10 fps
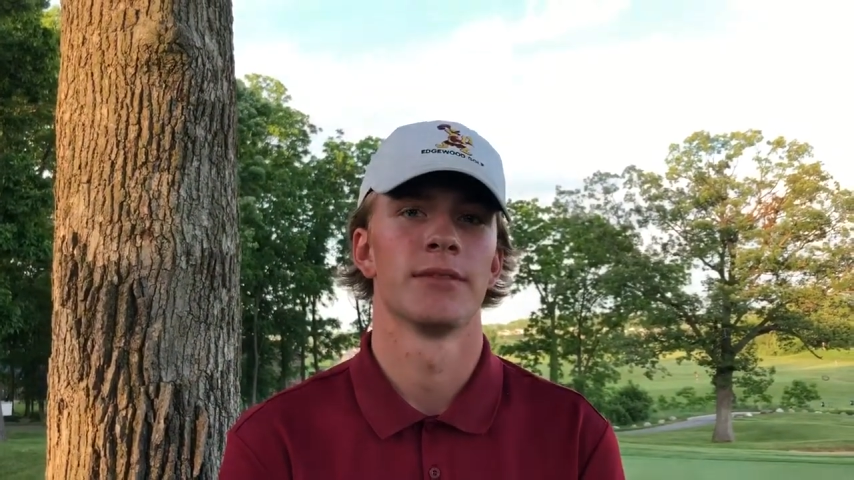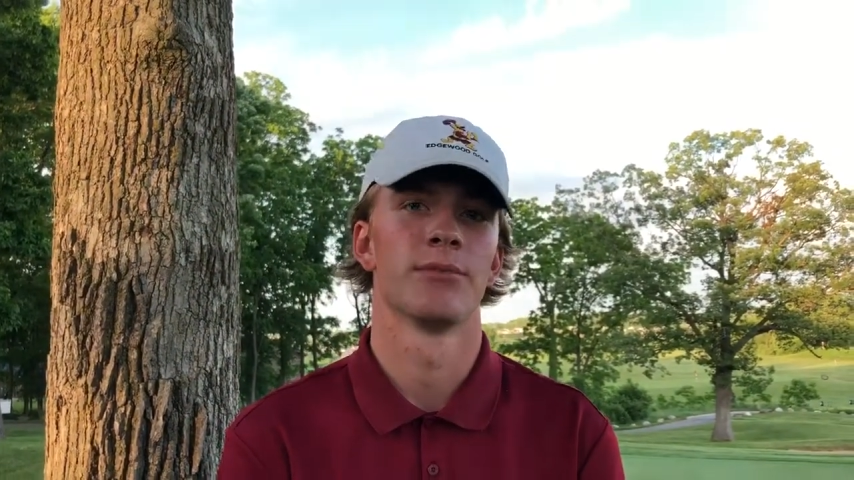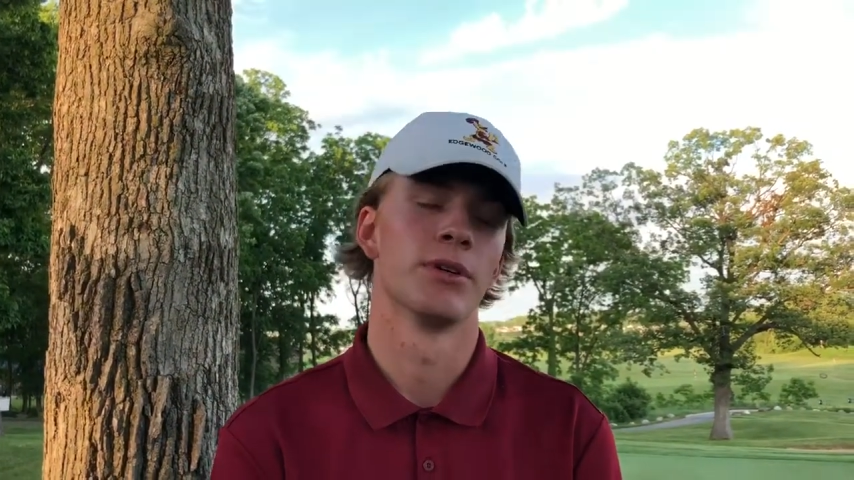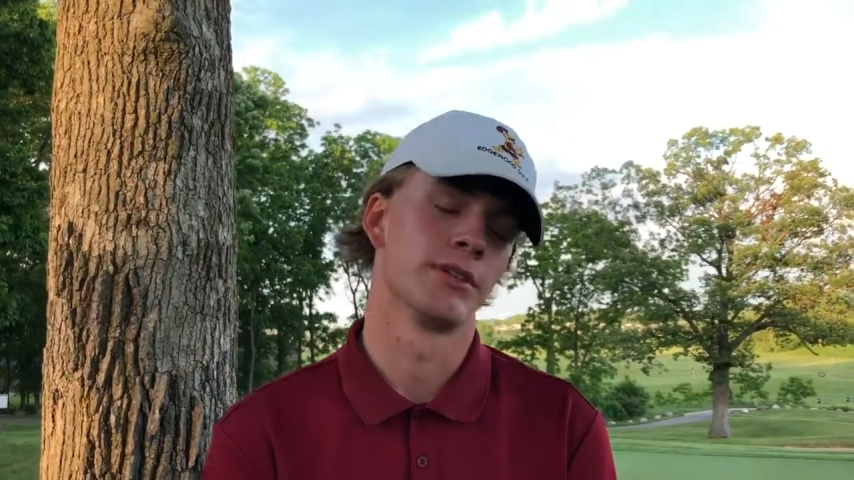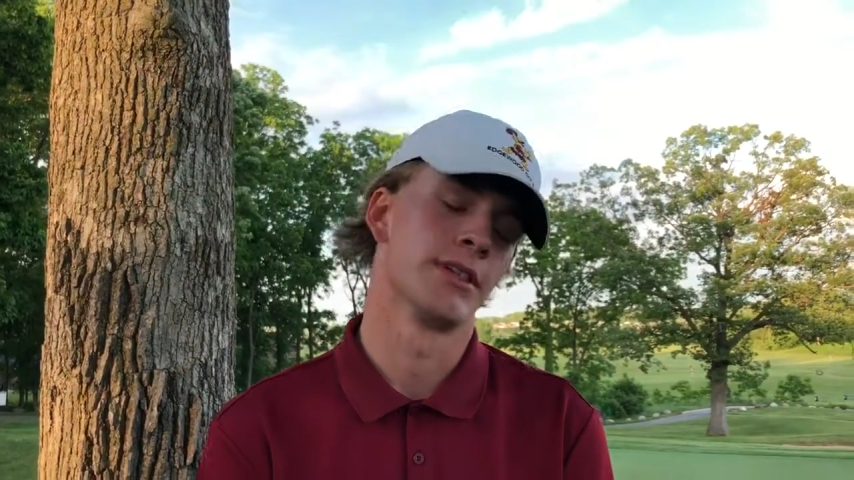
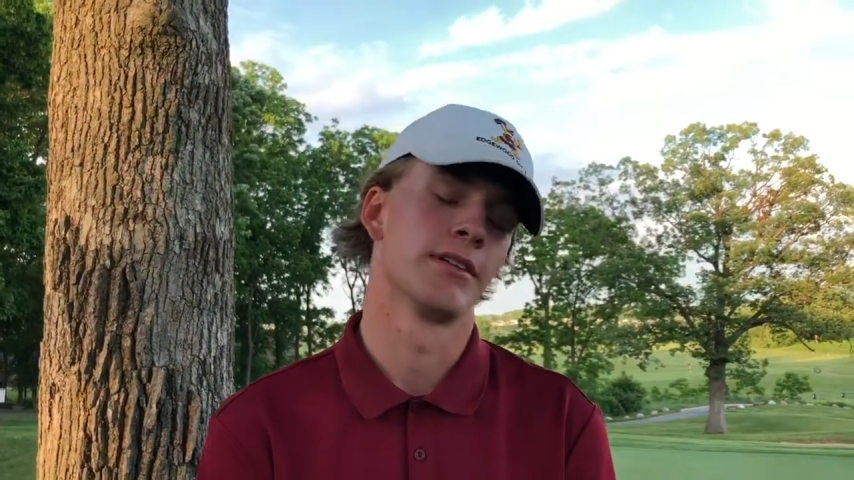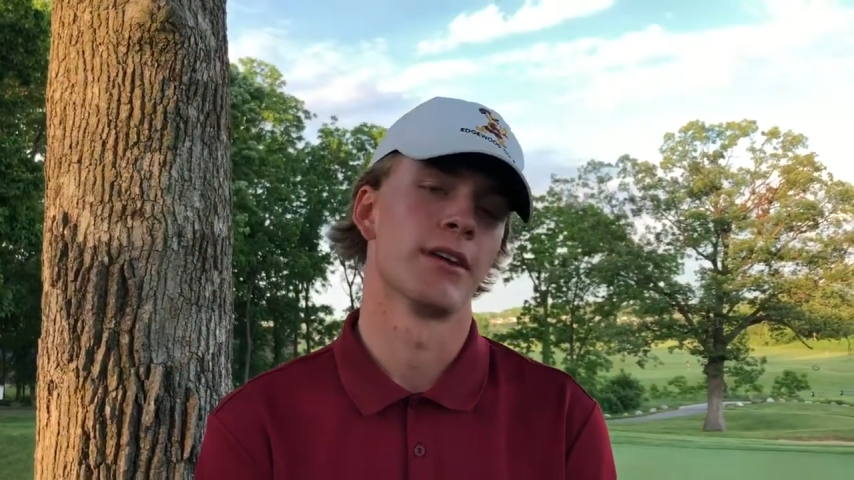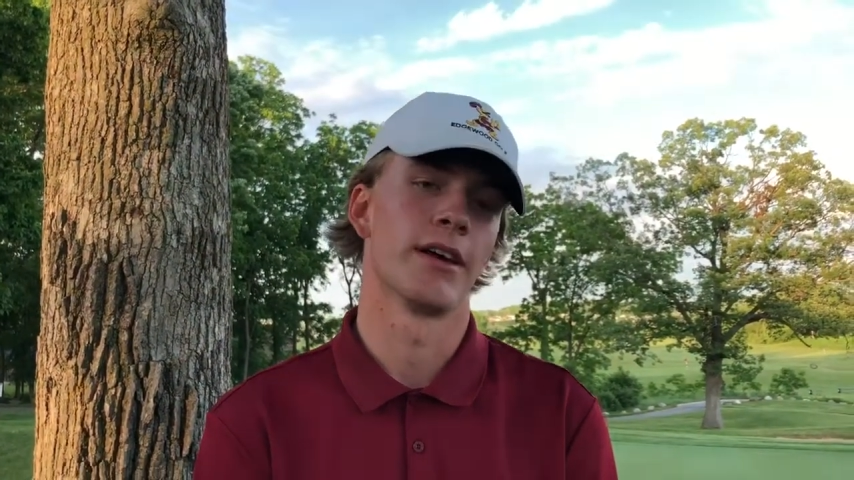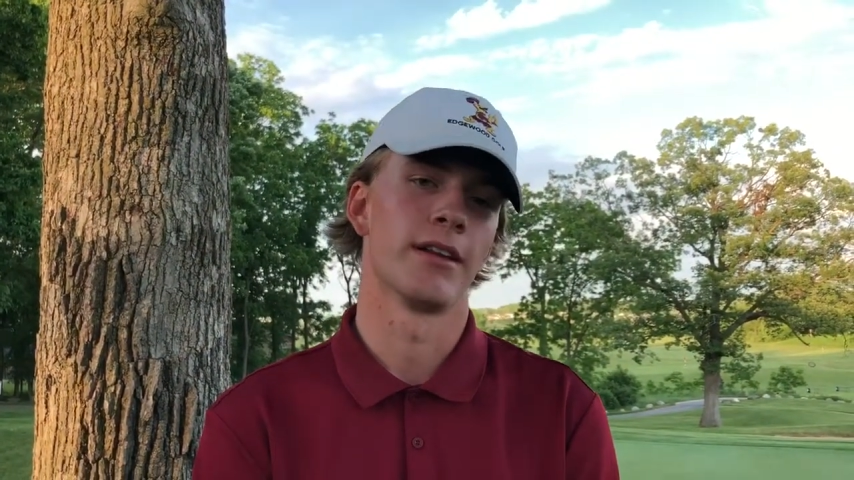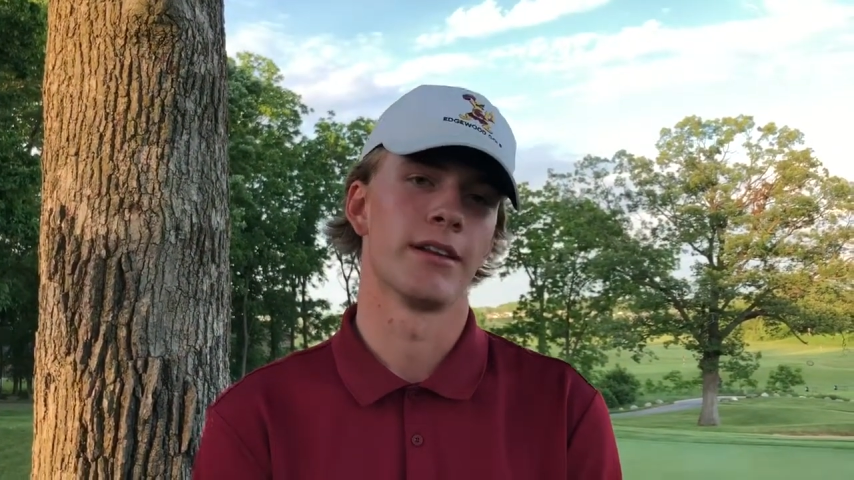pushed it
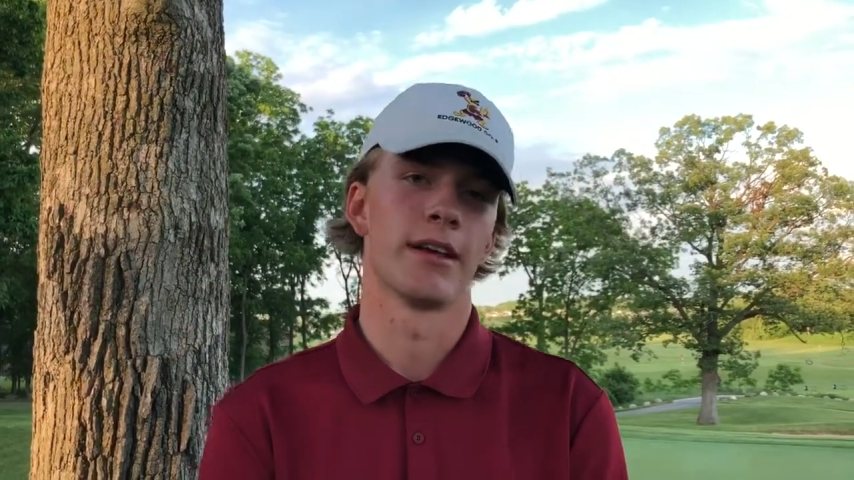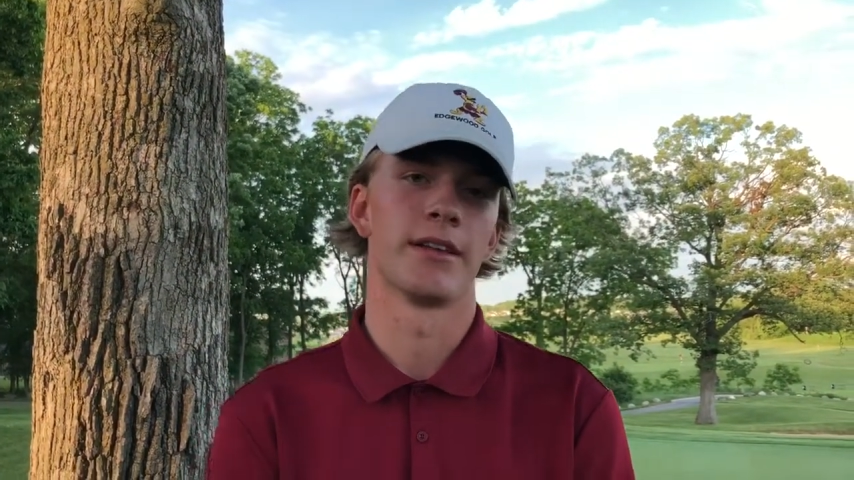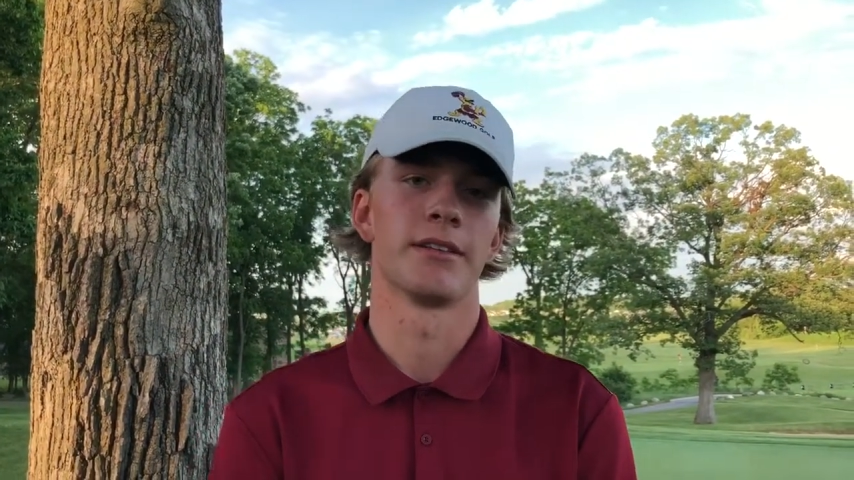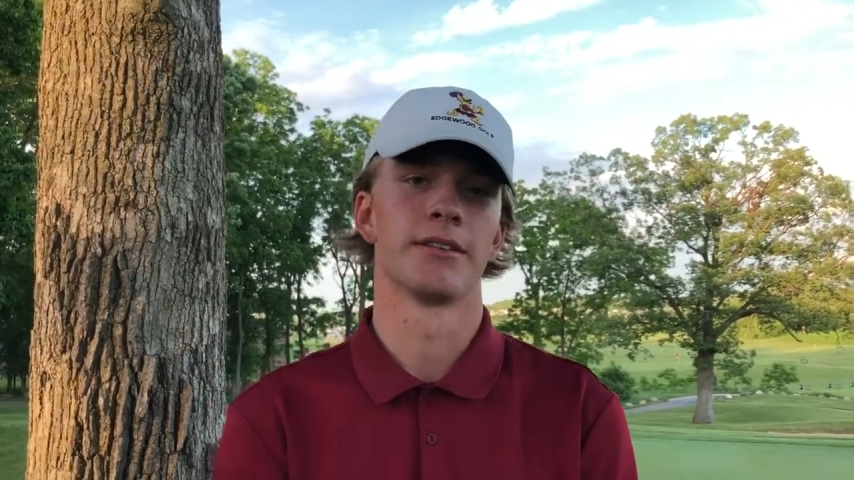right and had